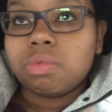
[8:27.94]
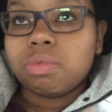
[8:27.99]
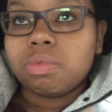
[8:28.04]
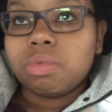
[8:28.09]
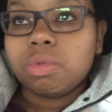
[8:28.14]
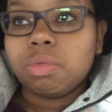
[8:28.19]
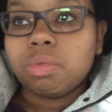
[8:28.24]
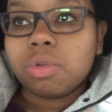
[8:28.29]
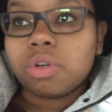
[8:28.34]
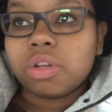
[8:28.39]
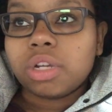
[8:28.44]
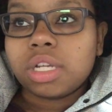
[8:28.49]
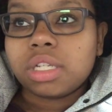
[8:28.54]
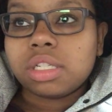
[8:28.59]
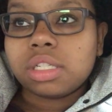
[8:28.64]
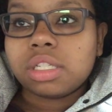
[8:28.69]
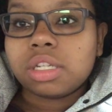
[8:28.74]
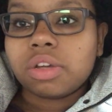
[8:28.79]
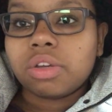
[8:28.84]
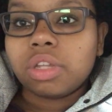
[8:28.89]
we weren't
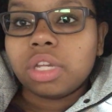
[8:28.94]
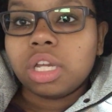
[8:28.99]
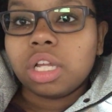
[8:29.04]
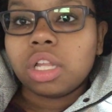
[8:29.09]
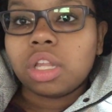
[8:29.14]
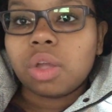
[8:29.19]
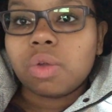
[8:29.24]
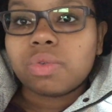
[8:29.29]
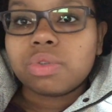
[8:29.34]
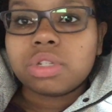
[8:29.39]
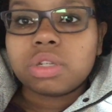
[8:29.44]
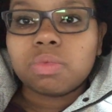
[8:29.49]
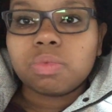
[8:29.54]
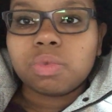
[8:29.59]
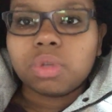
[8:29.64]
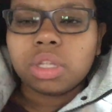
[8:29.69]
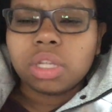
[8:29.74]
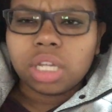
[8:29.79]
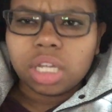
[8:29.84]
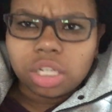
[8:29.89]
necessarily close in
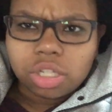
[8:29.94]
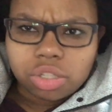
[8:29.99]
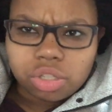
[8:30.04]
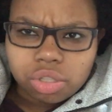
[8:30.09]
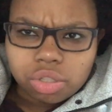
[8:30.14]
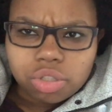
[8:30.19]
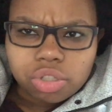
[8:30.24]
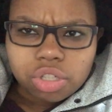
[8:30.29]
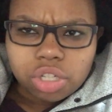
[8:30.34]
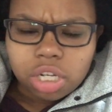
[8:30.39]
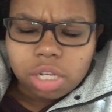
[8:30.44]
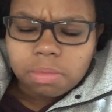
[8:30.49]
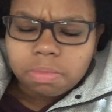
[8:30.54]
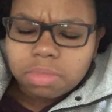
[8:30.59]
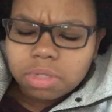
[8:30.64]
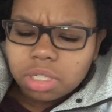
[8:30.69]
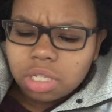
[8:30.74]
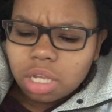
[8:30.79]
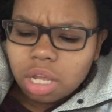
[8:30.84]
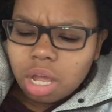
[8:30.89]

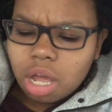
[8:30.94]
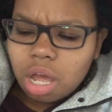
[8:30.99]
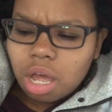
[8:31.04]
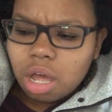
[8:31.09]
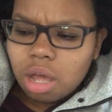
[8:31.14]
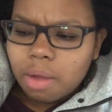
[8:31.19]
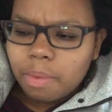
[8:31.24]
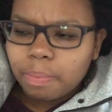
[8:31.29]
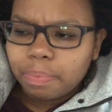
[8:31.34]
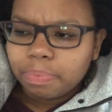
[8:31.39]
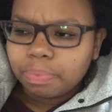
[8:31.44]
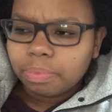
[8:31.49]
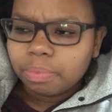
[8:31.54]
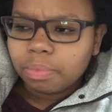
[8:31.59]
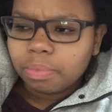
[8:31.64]
relationships. And